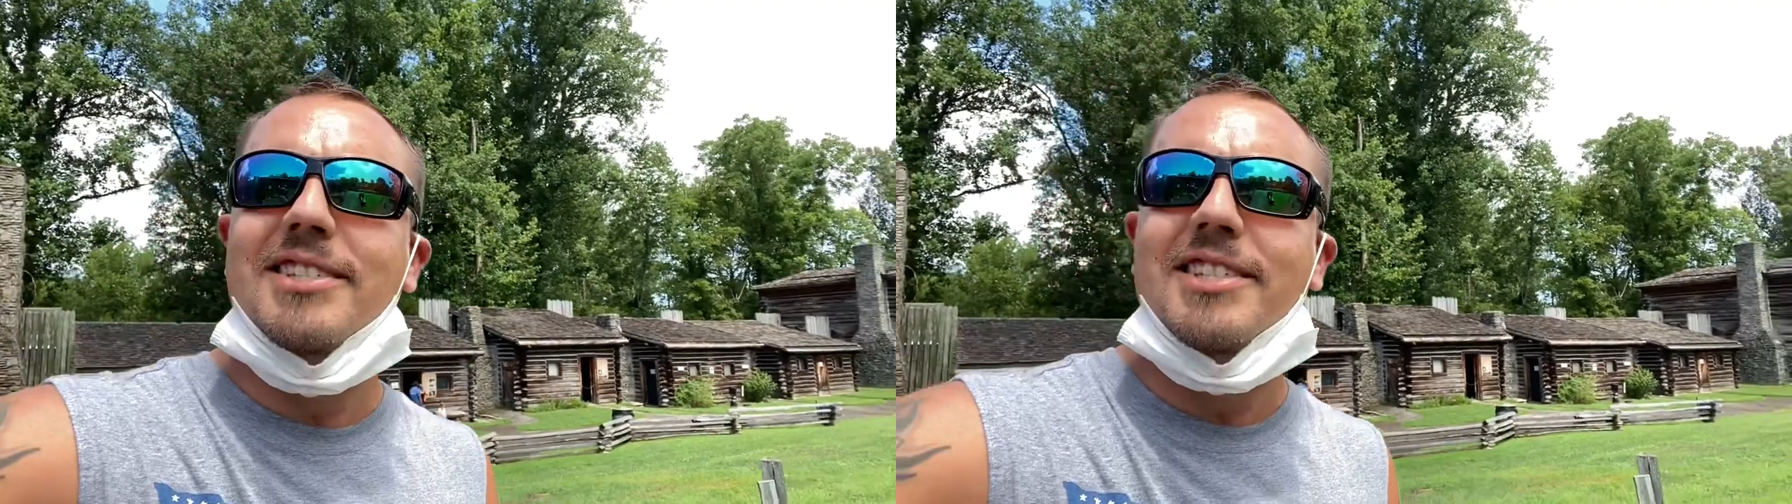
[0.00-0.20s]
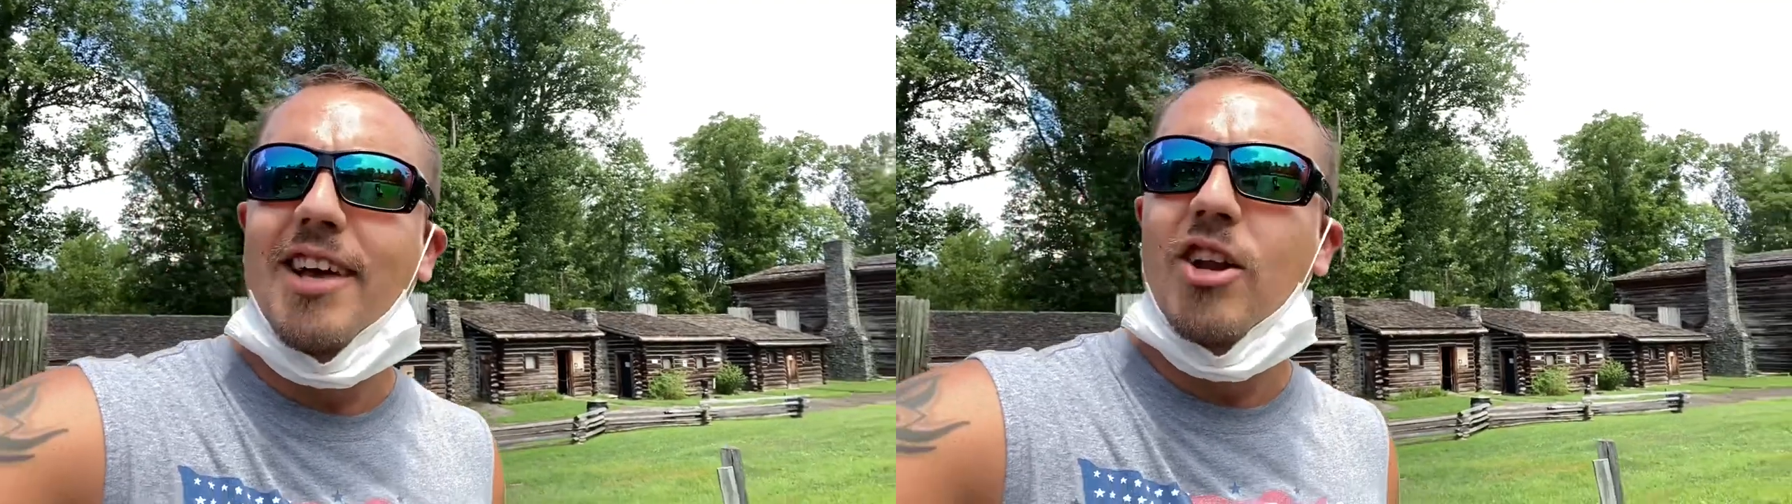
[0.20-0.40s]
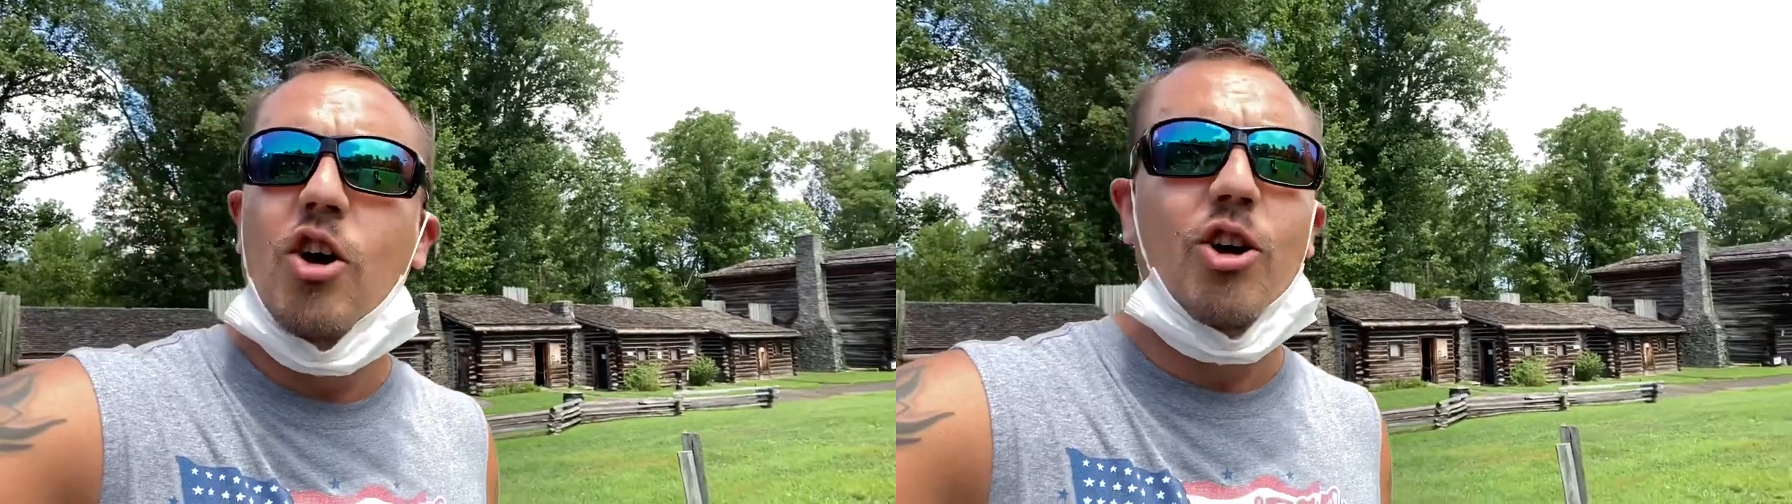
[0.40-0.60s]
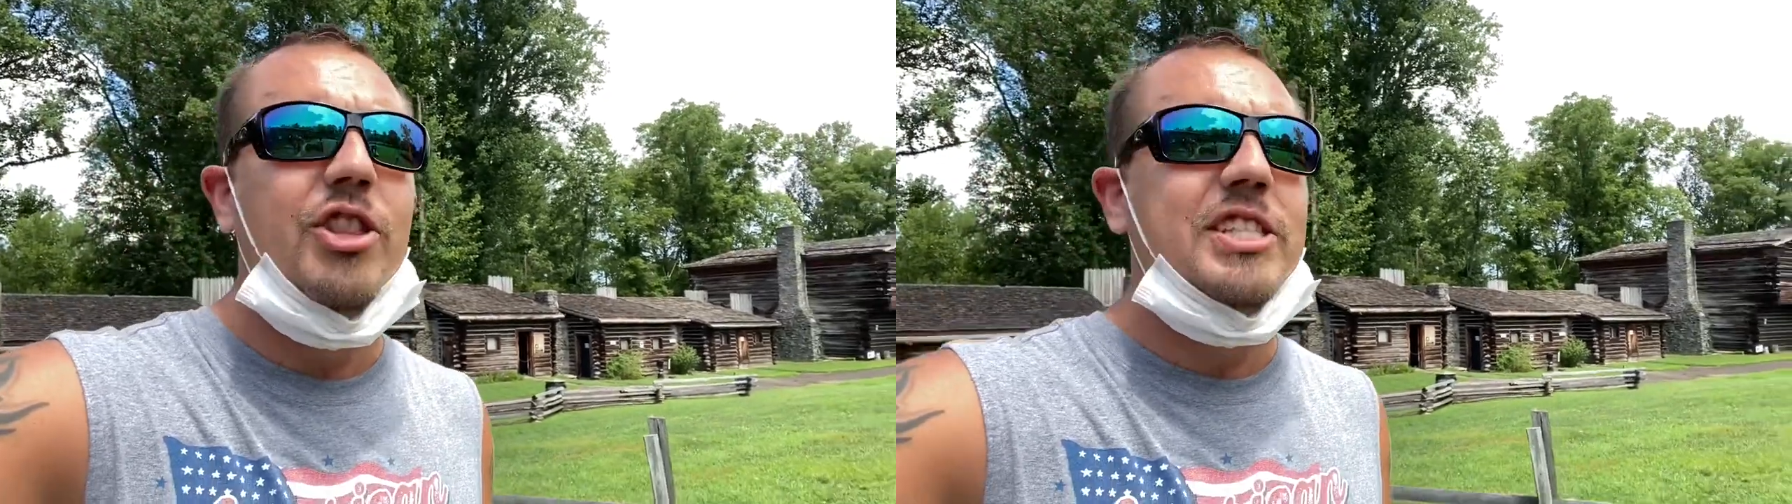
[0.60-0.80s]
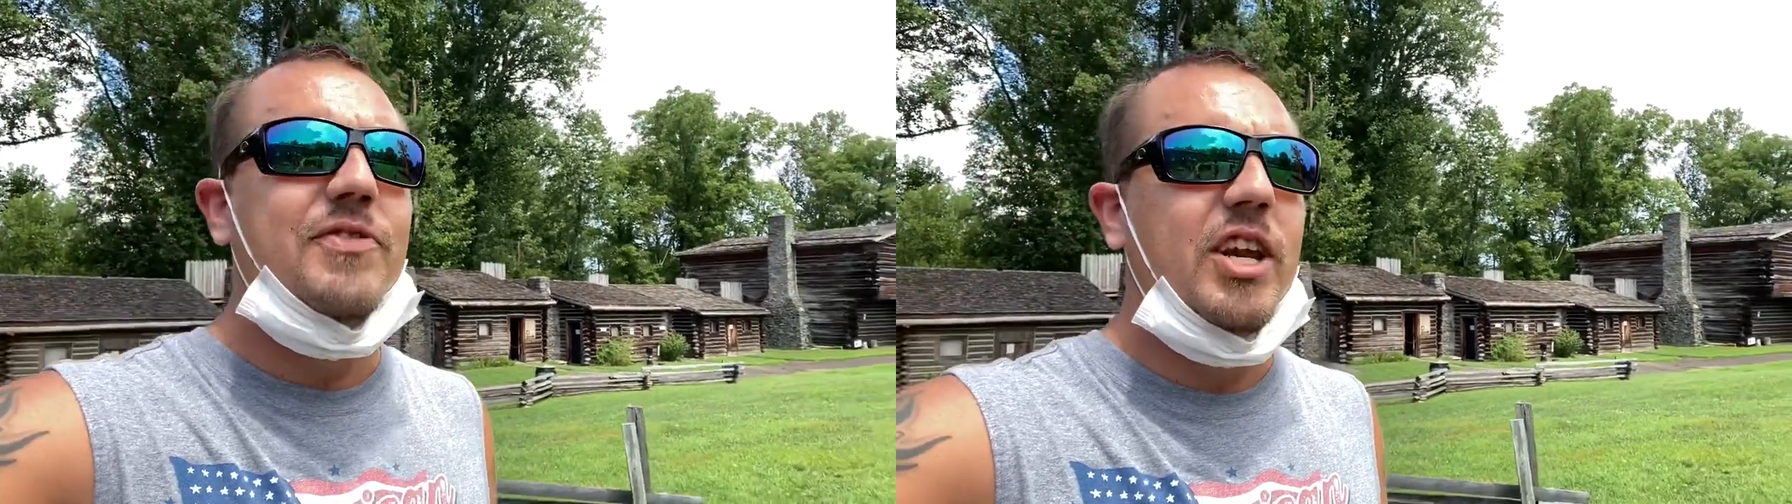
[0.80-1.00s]
stay along on
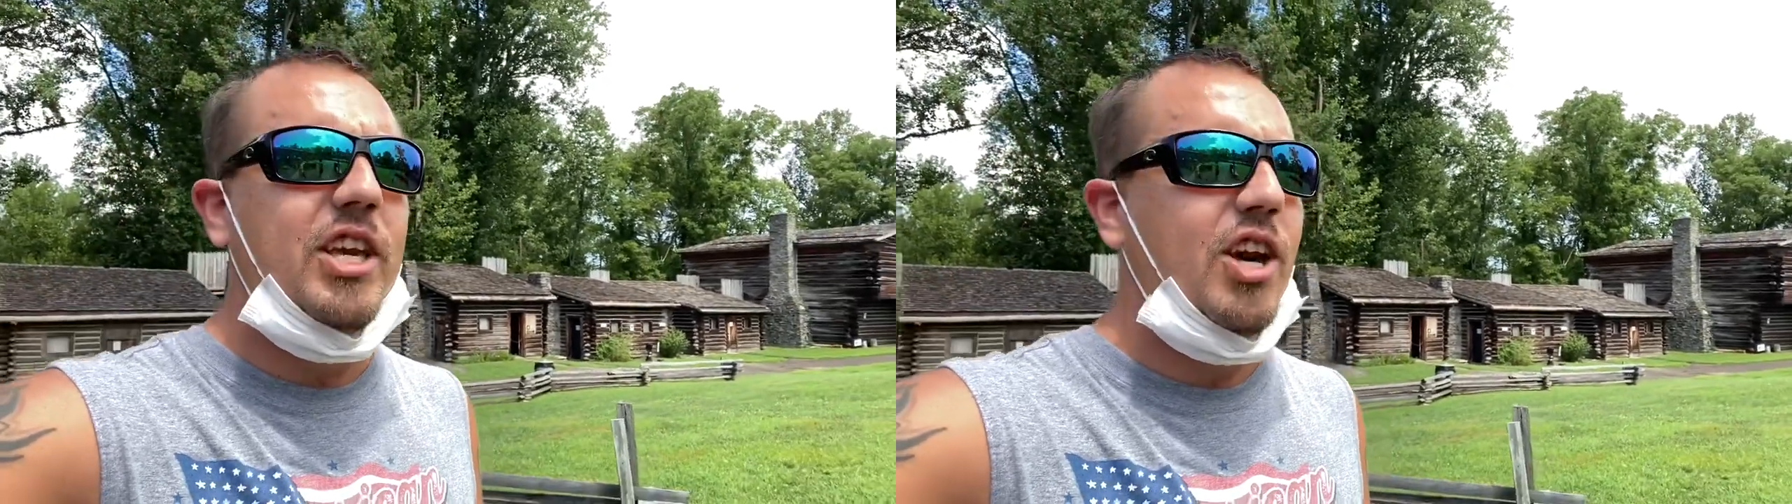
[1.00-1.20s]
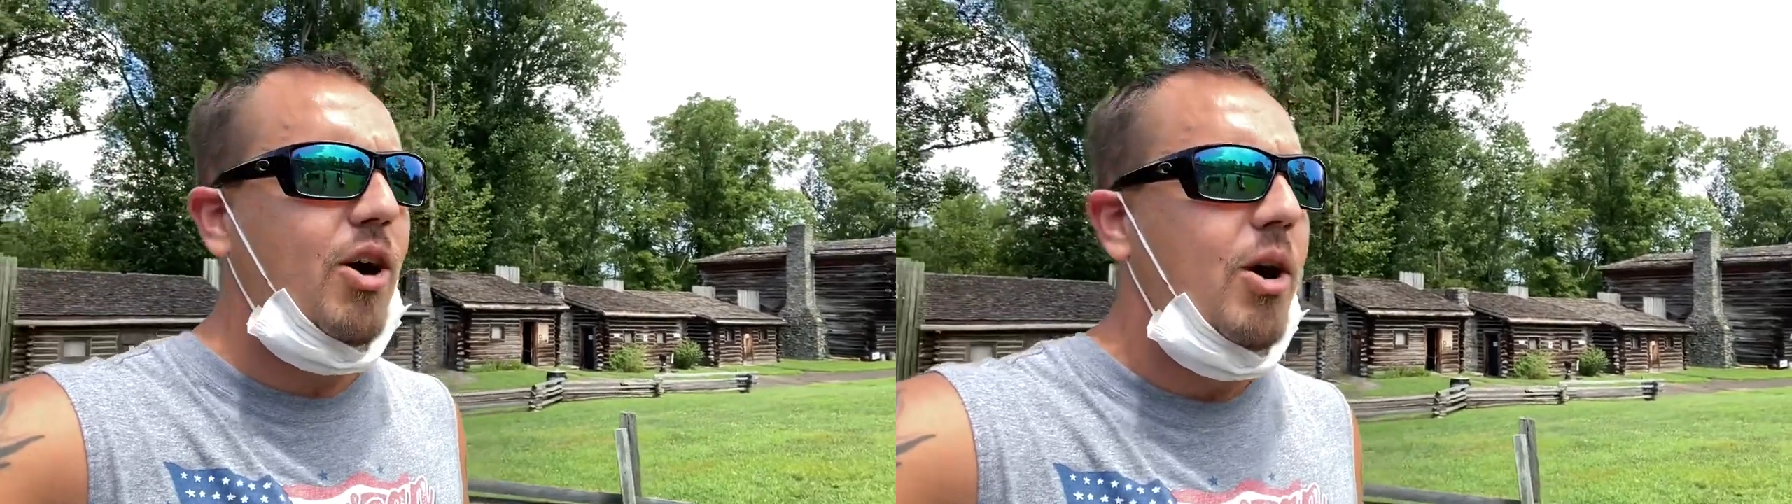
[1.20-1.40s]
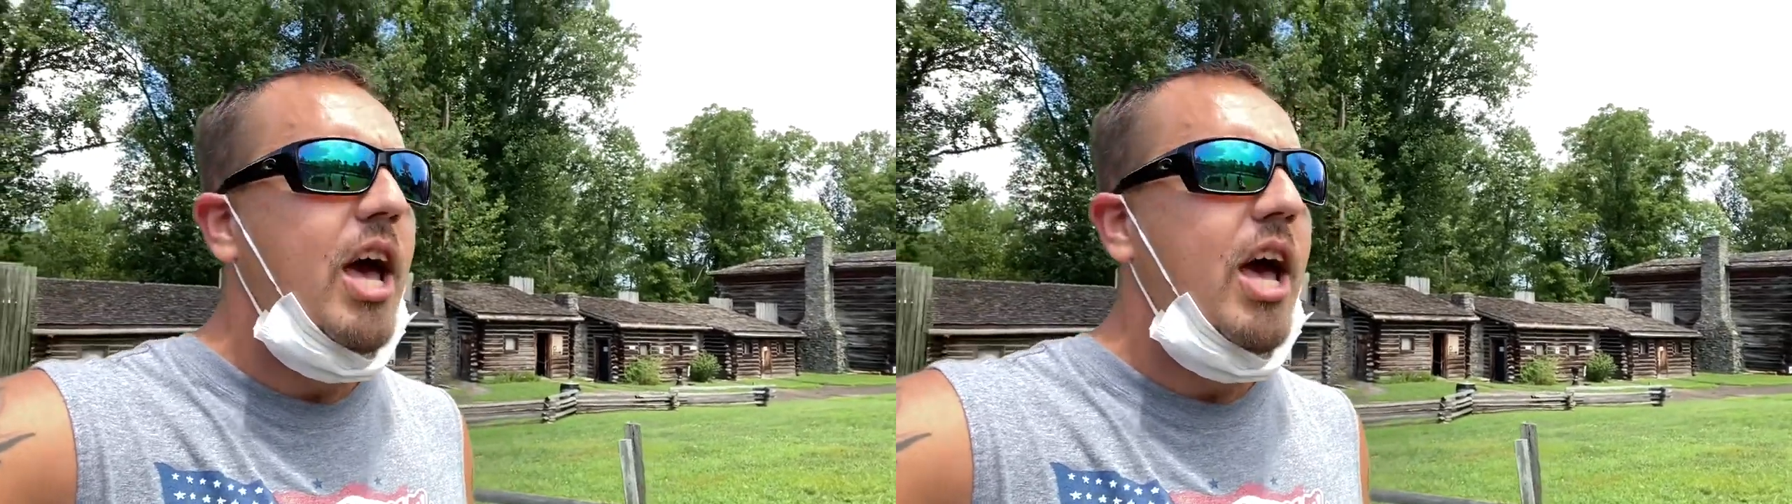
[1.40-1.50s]
this video,